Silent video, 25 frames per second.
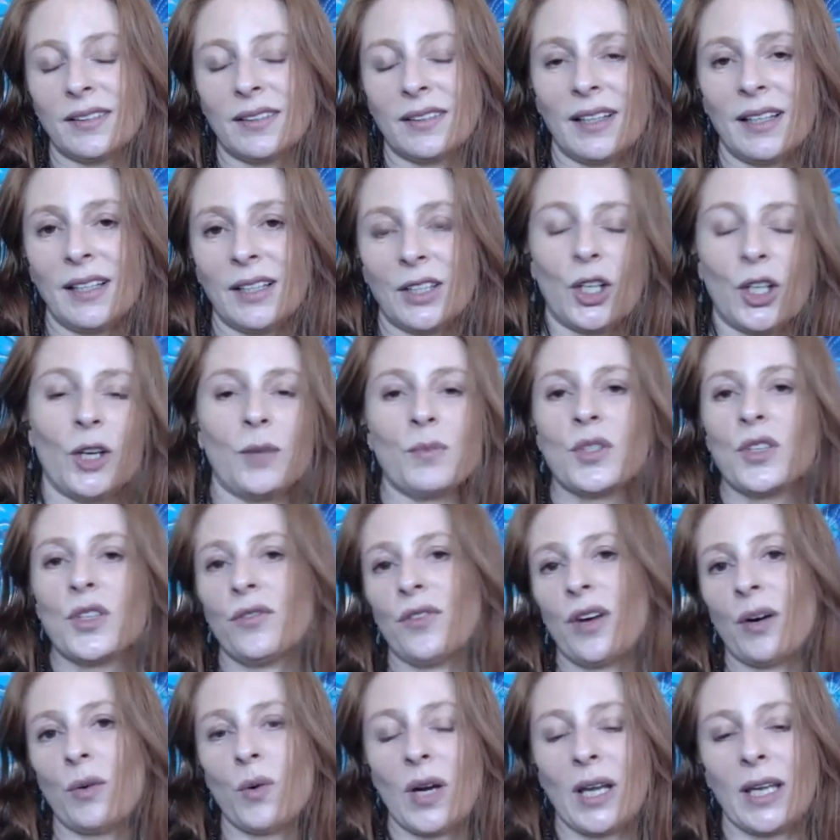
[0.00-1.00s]
in terms
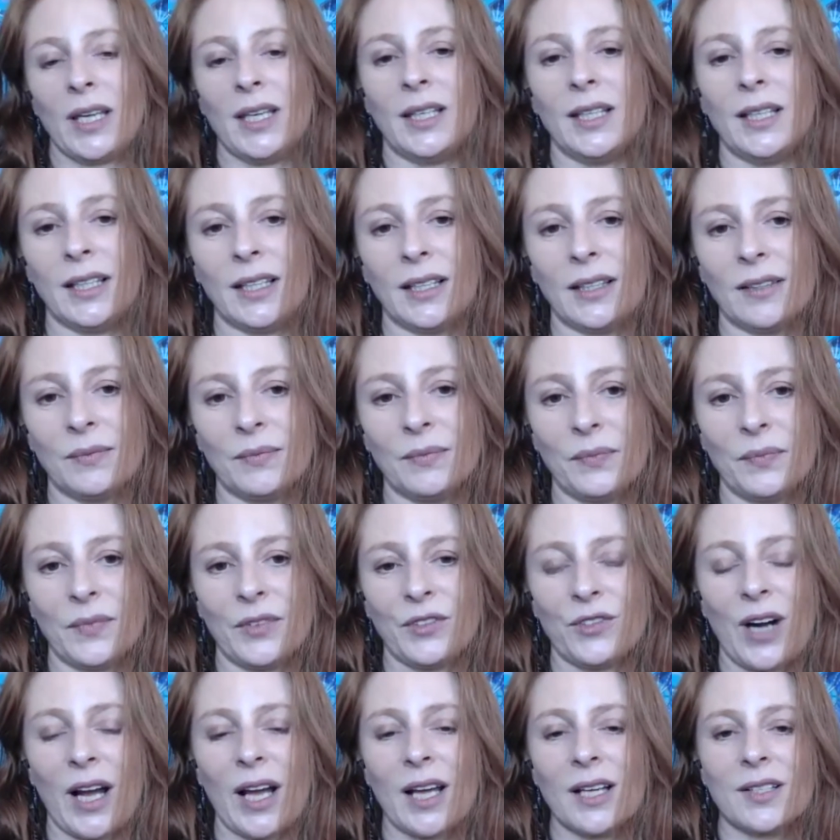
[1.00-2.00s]
of our healing,
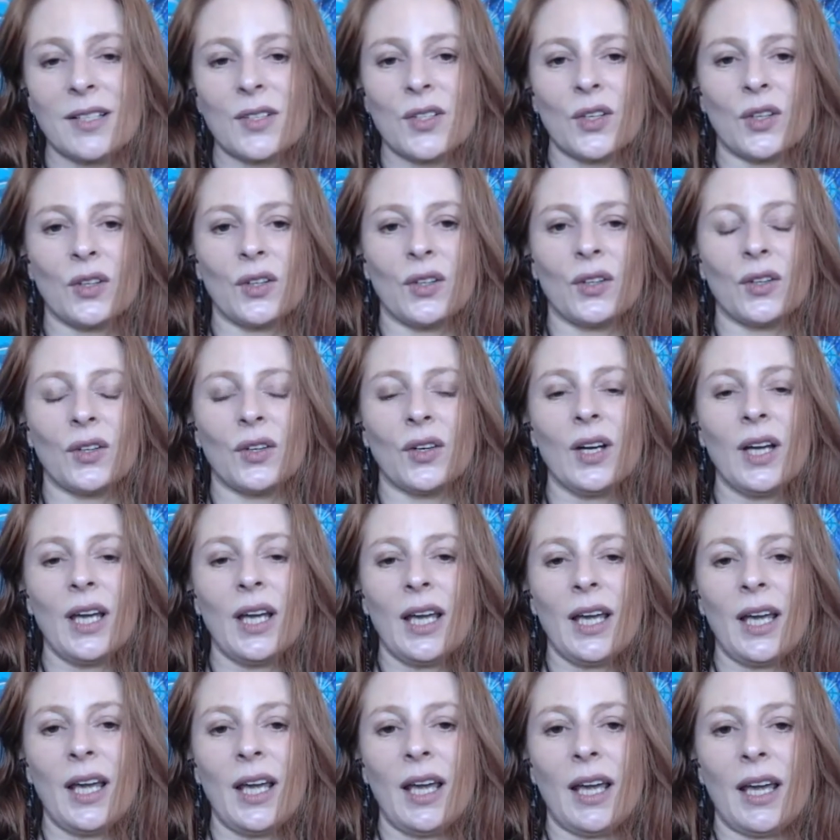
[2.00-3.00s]
right? So
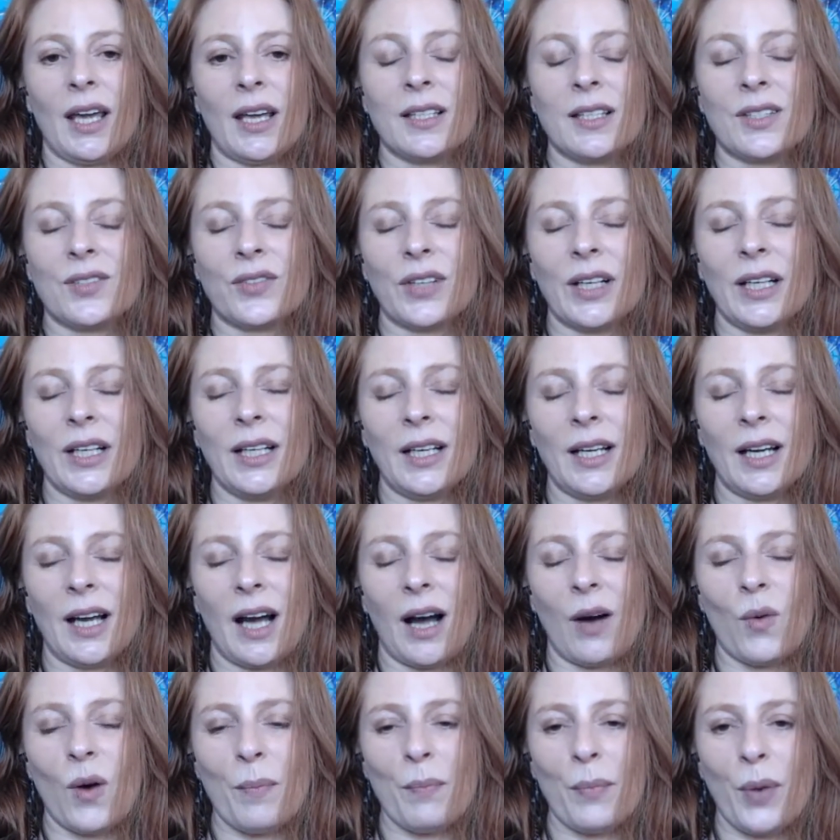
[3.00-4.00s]
it's really
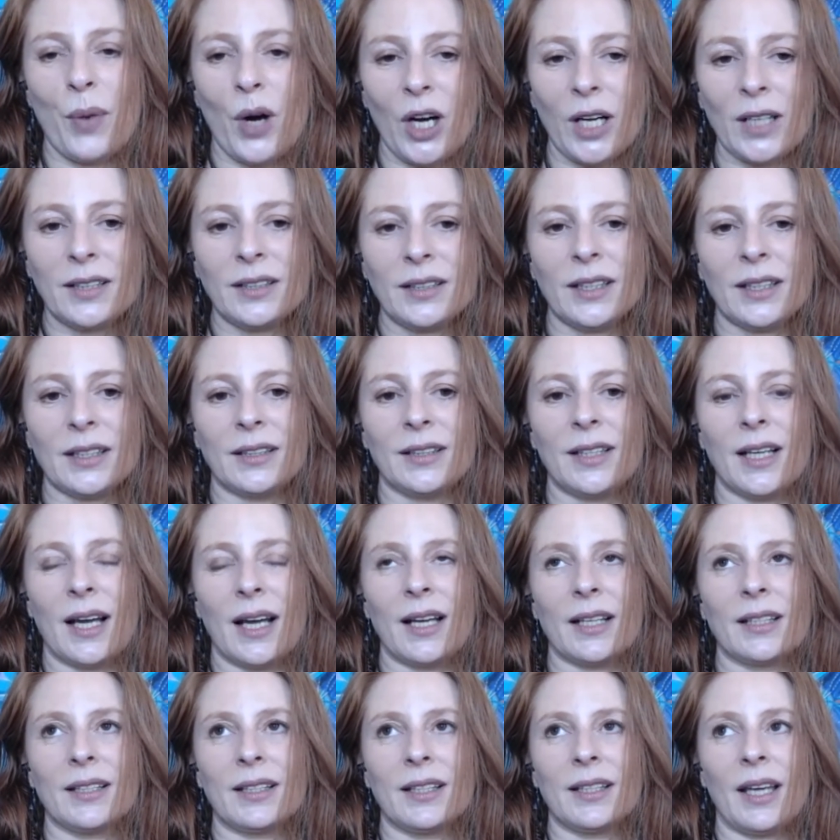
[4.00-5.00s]
our partner
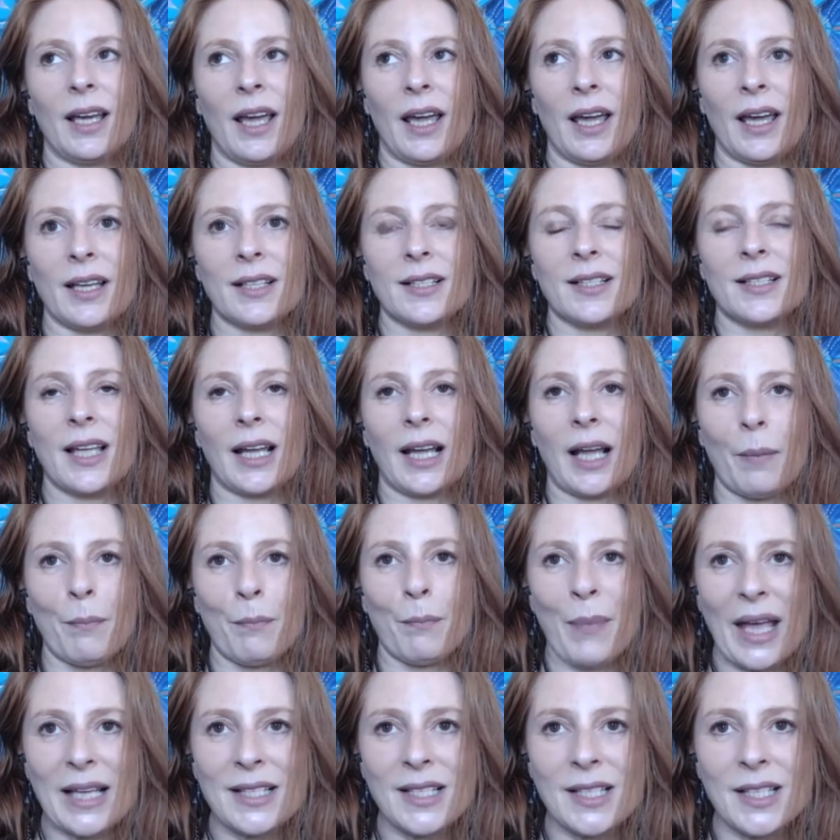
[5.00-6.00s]
that has the
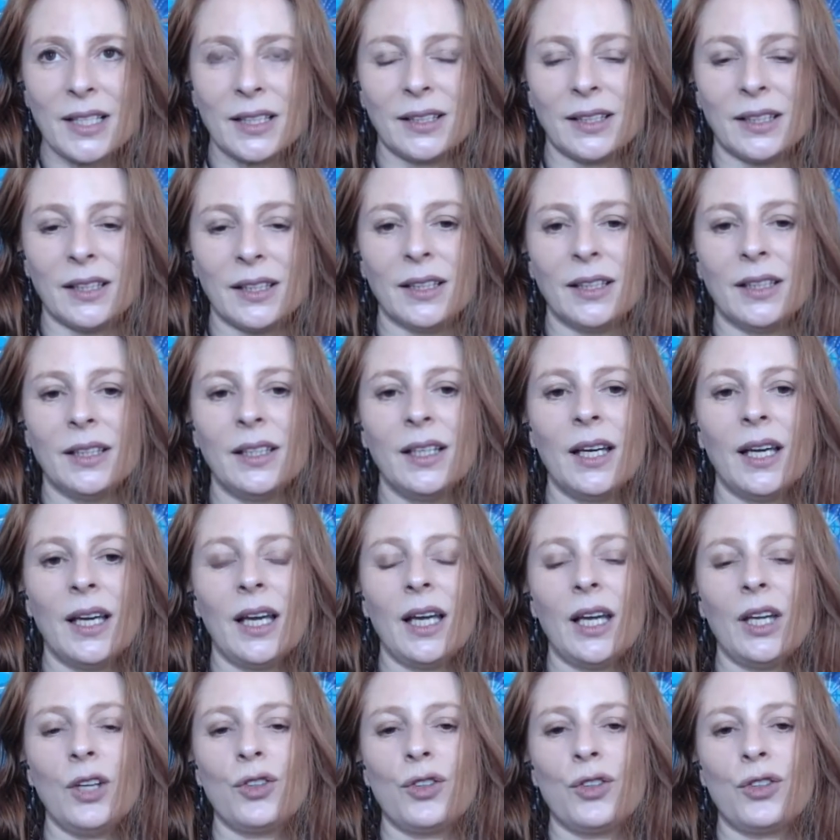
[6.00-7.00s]
capacity
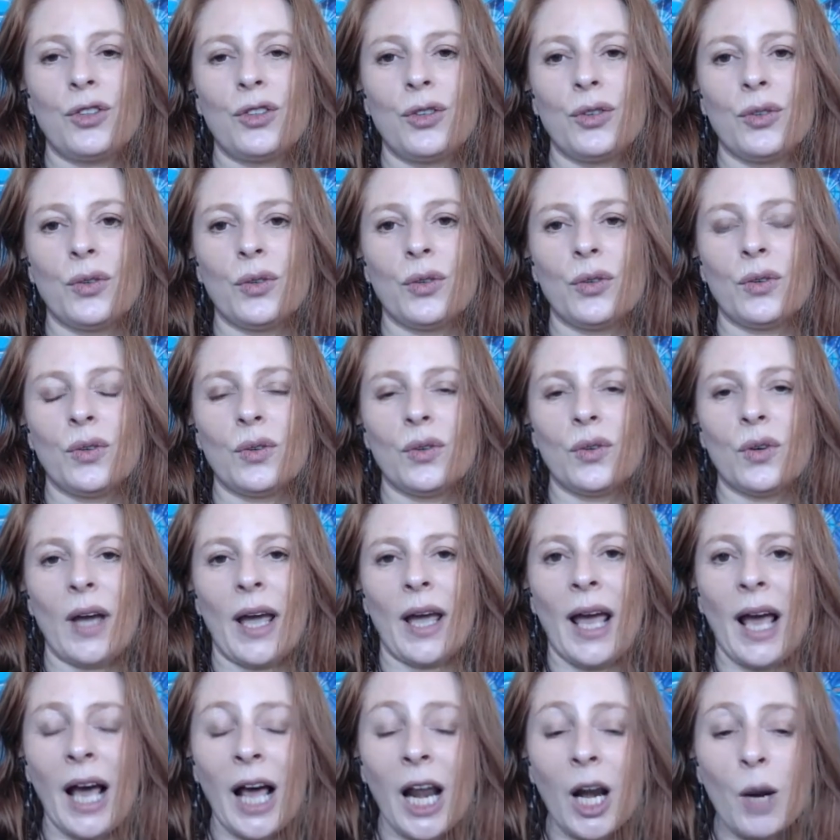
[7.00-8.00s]
to
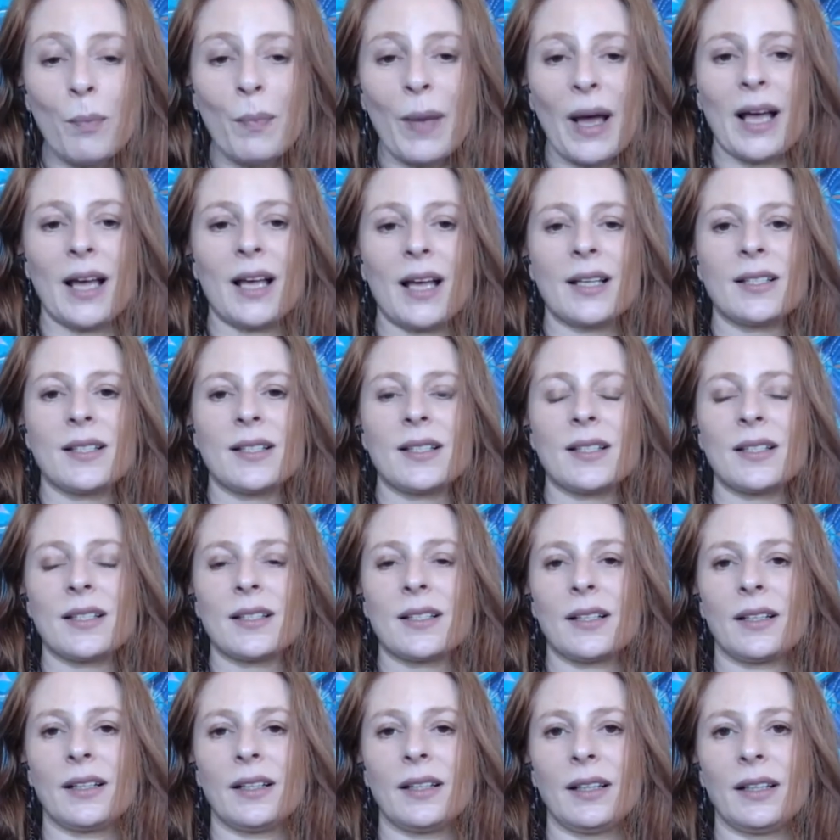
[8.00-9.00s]
help
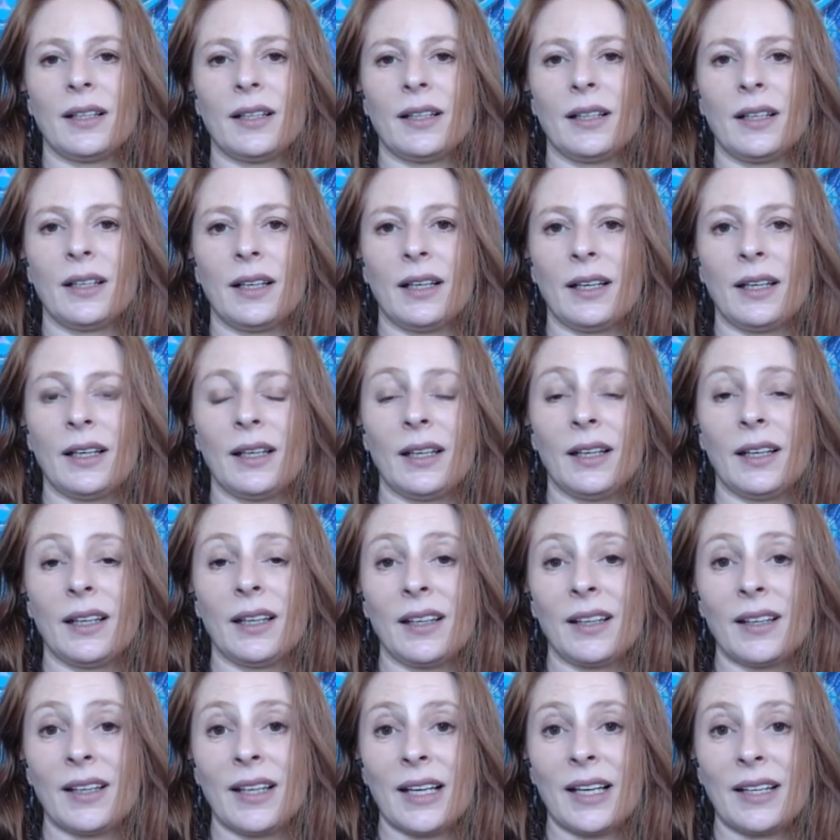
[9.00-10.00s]
us
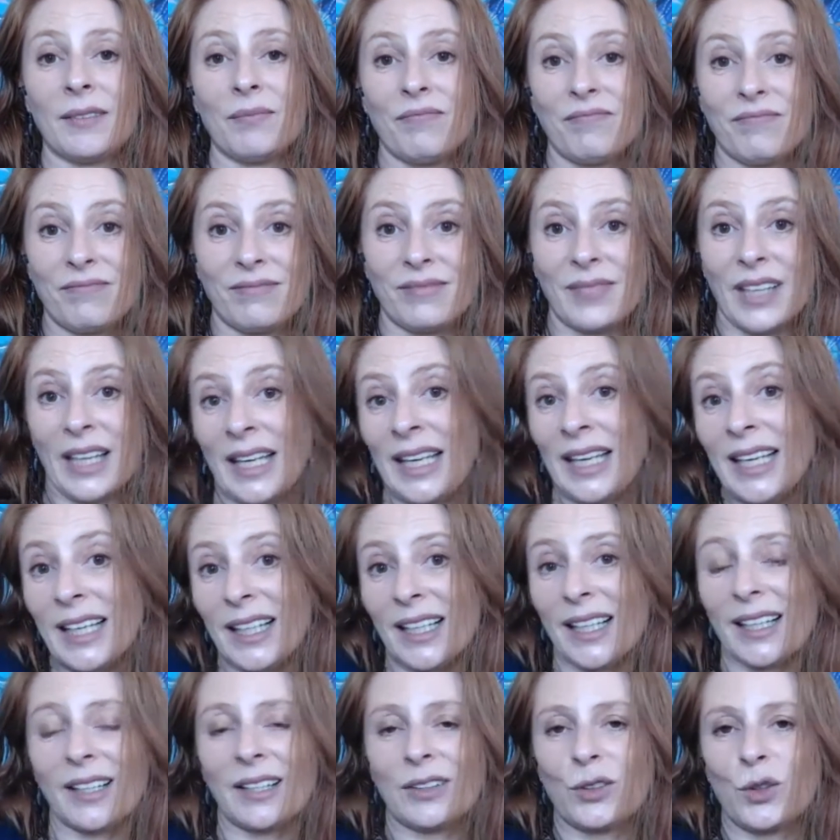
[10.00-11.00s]
uh,
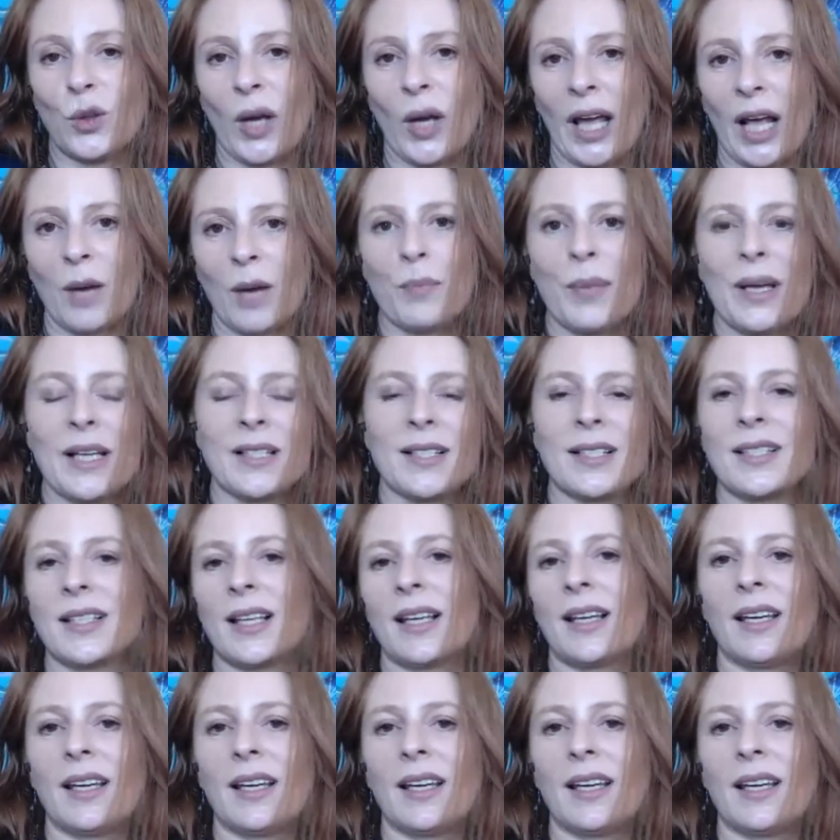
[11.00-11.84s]
heal, to help us